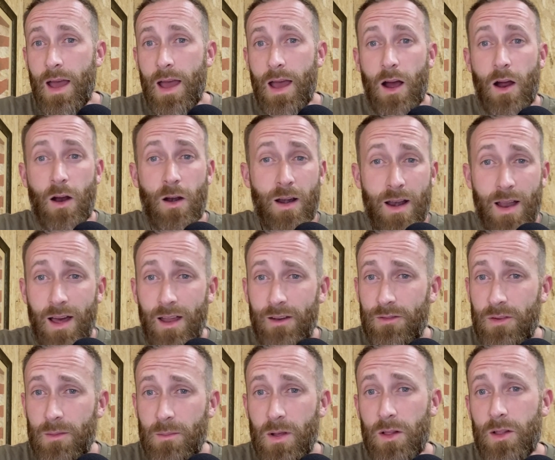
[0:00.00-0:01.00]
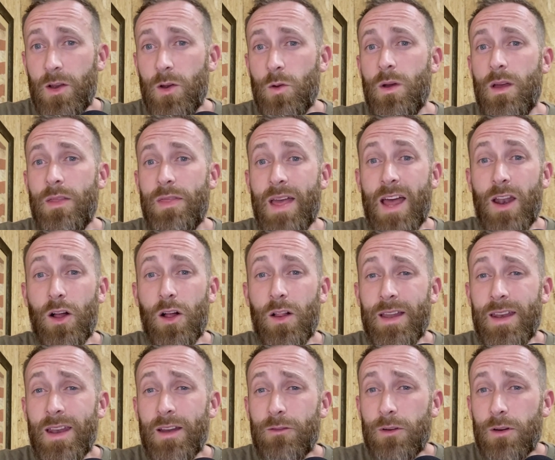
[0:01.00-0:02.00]
are not familiar with at all
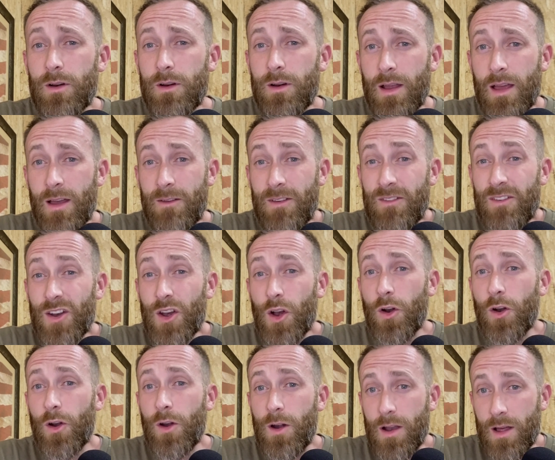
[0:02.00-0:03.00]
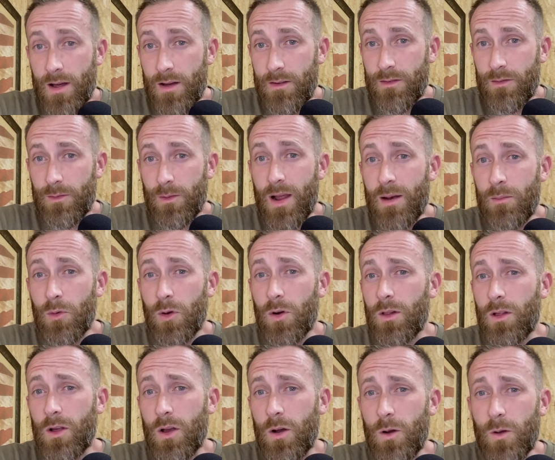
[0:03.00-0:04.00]
and never have even heard of, right? A moral
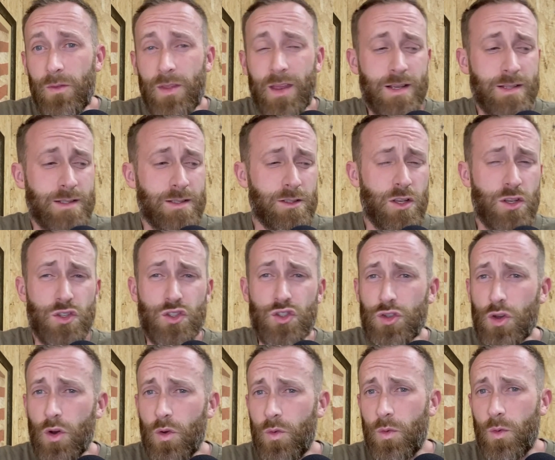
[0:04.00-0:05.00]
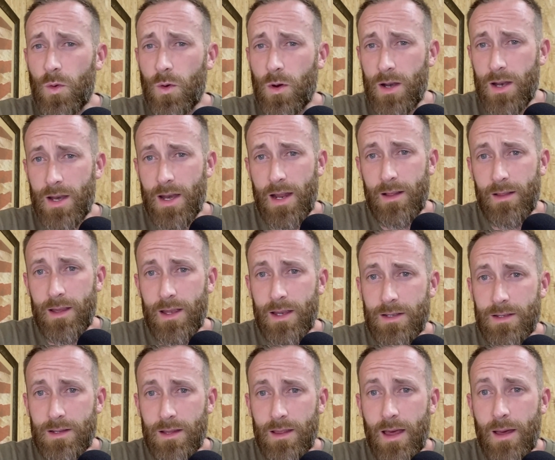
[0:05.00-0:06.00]
code that is so foreign and alien
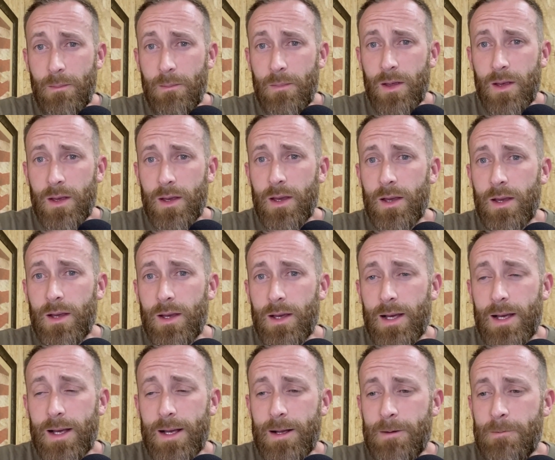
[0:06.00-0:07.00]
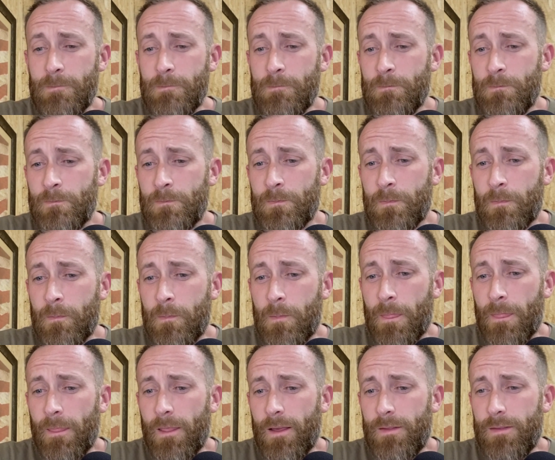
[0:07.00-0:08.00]
to them
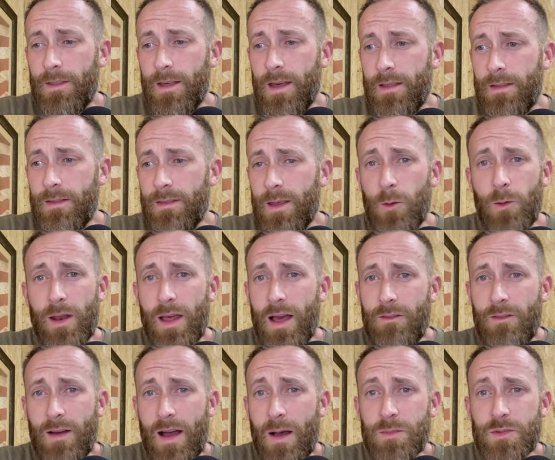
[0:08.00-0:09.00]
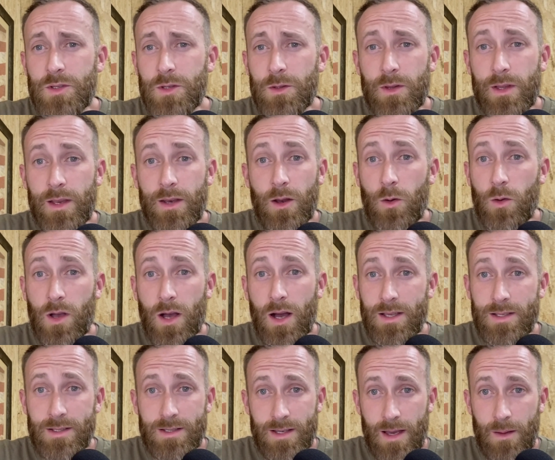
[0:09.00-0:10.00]
that they would have absolutely no
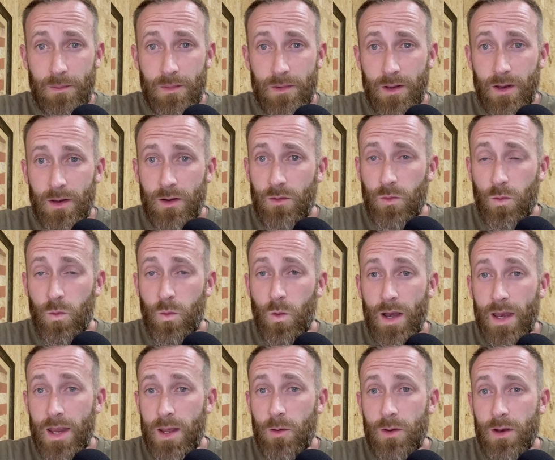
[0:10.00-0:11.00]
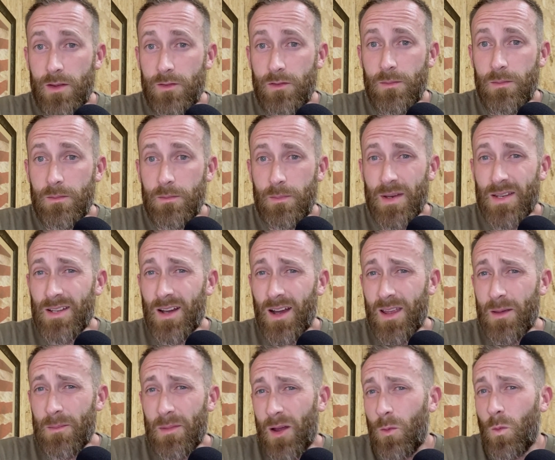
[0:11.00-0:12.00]
concept of what he would even be
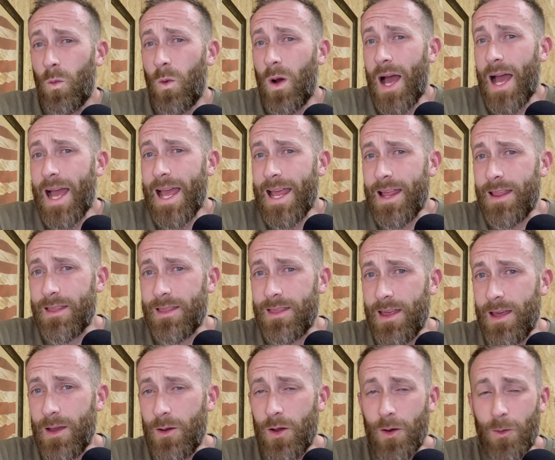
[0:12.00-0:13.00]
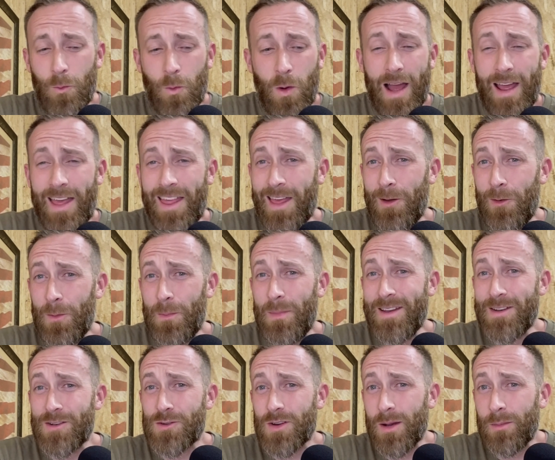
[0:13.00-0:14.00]
talking about and why they would be
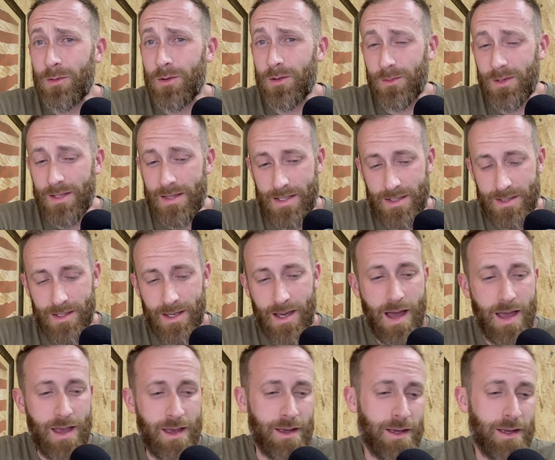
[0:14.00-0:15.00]
in trouble with this guy.